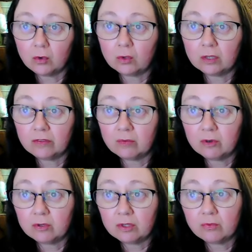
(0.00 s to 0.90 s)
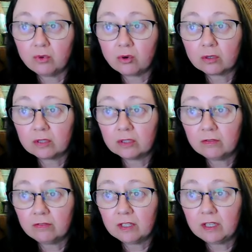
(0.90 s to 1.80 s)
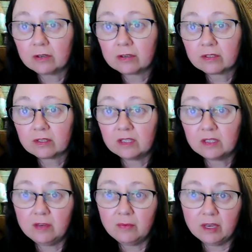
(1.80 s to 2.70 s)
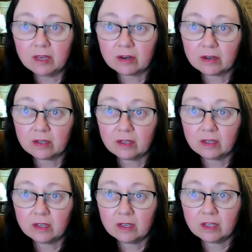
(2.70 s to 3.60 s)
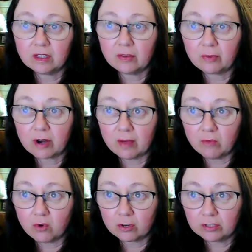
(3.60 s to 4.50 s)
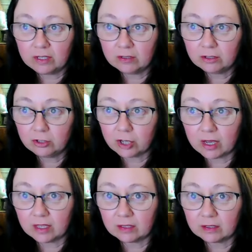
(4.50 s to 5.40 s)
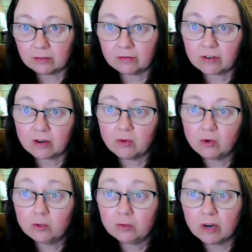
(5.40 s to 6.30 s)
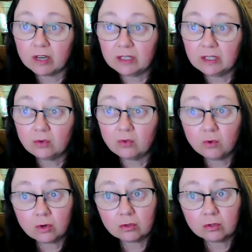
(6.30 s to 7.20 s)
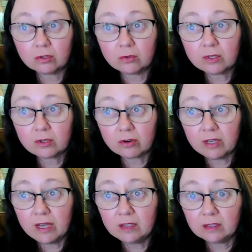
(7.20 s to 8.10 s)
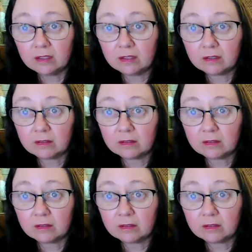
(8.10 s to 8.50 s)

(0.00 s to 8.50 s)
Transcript: One of the most important figures is Ymir, the primordial giant from whose body the world was created.